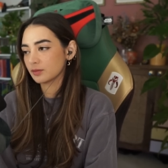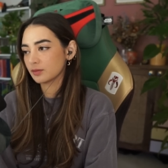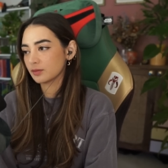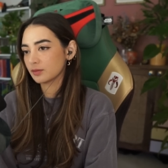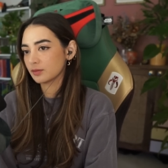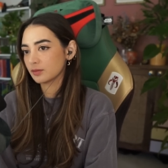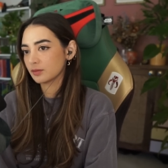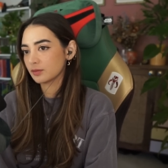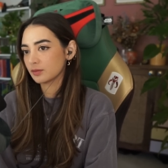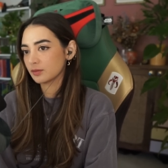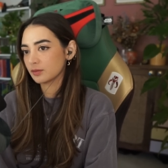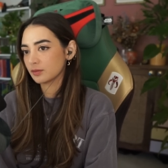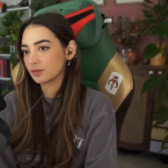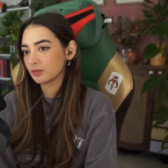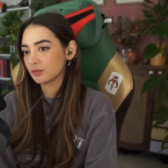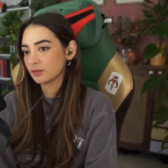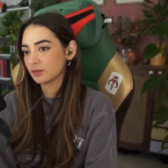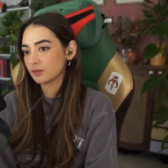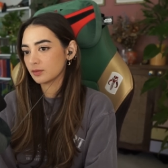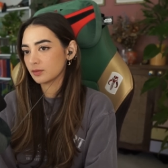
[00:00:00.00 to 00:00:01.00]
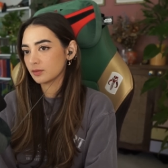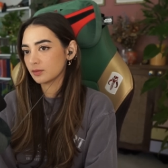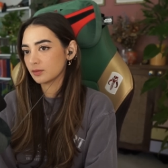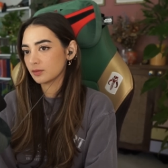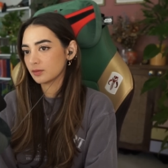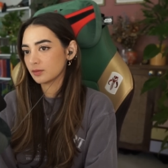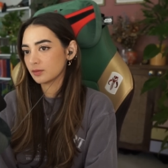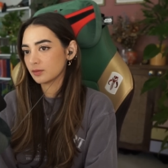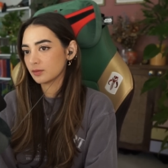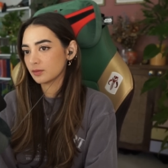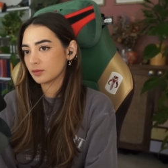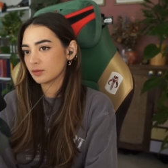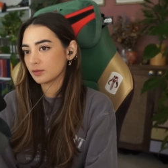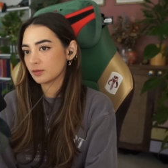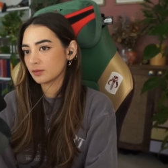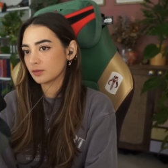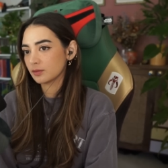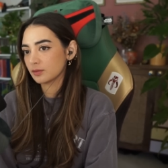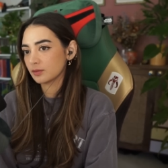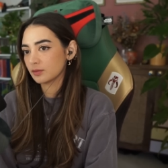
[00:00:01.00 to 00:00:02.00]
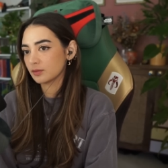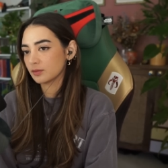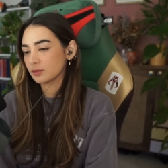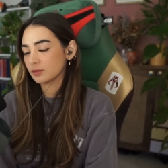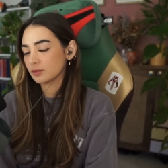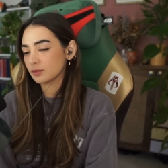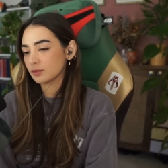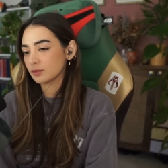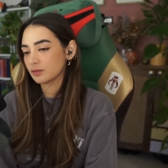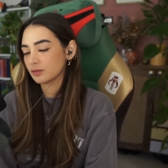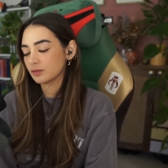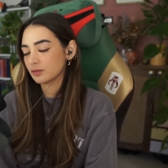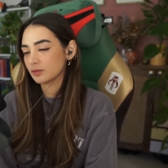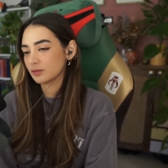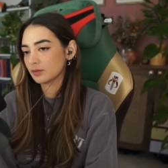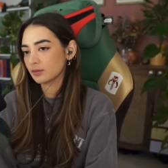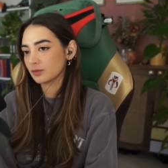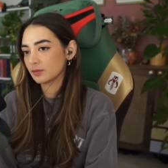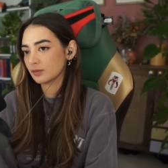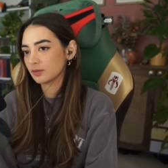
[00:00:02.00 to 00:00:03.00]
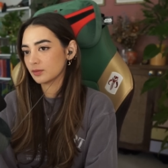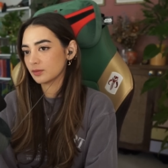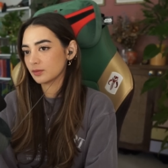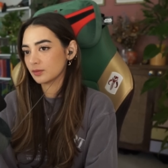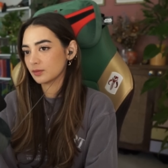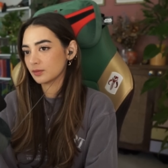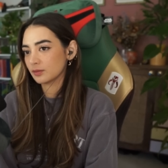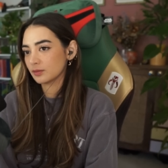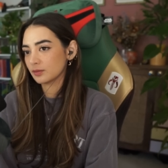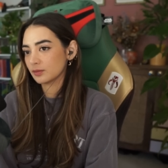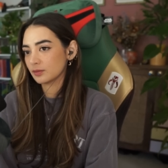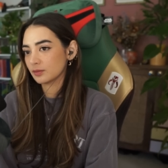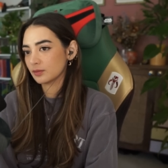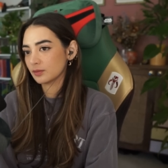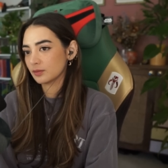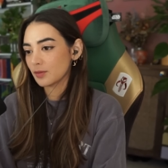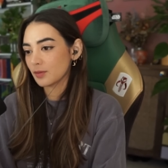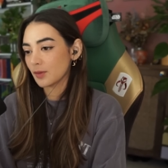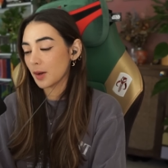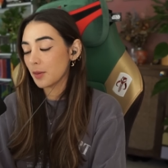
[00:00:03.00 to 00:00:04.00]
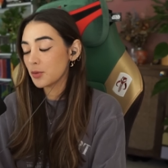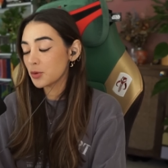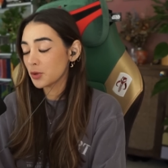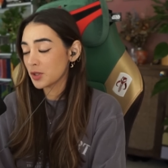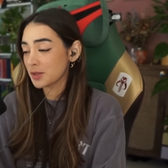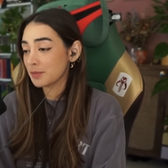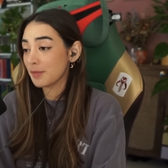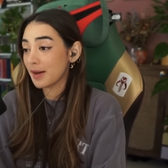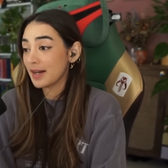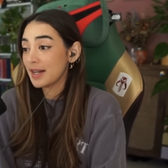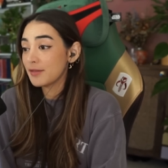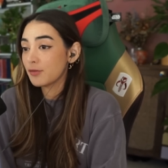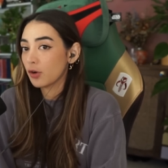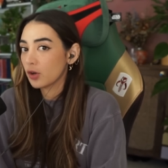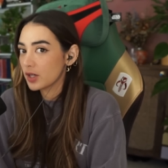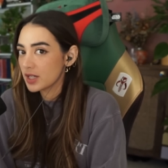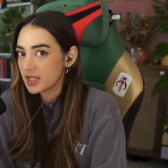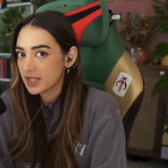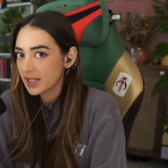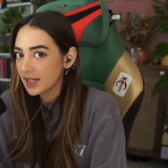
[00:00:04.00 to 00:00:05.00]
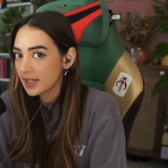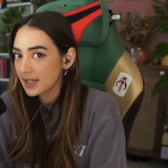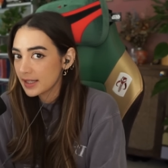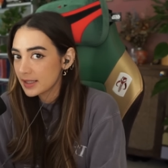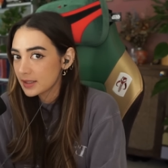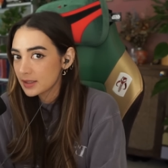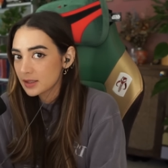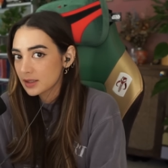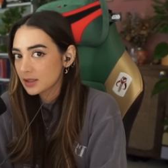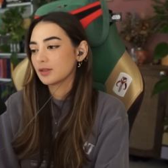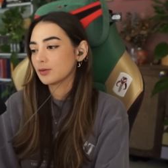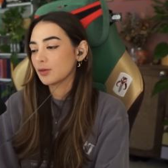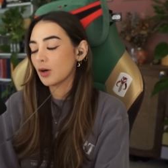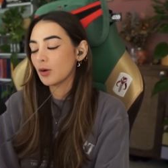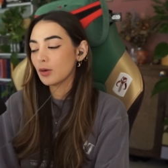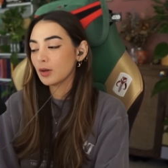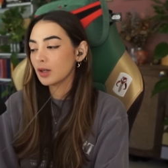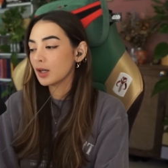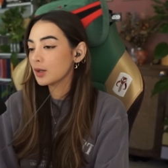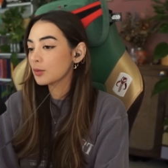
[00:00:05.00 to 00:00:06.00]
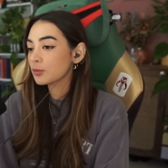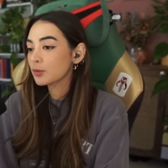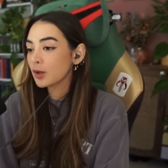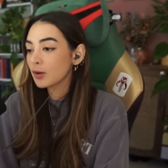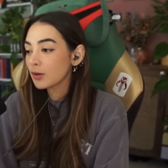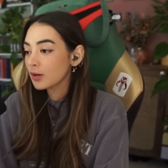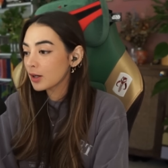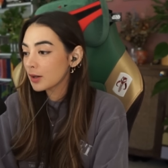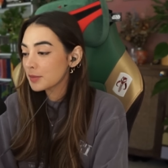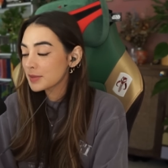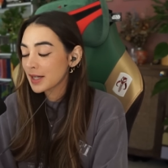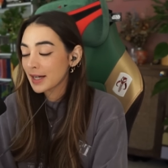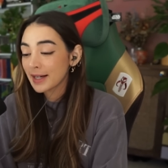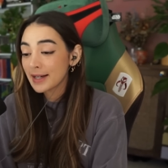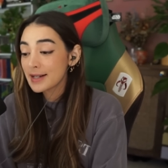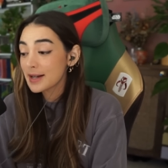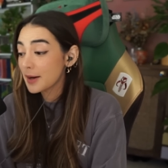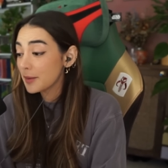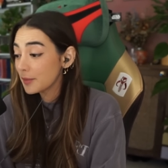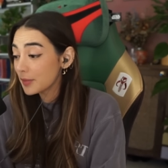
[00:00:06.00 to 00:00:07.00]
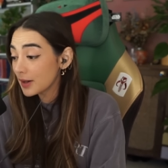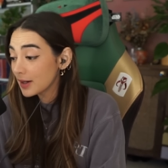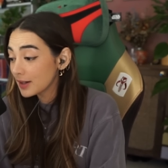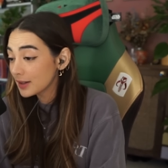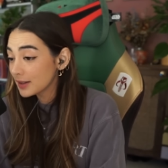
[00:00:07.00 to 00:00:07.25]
who will be so foolish as to try? after hearing what befell Sir Steffon. I'm sure there's many volunteers. Roll up, roll up, take a number.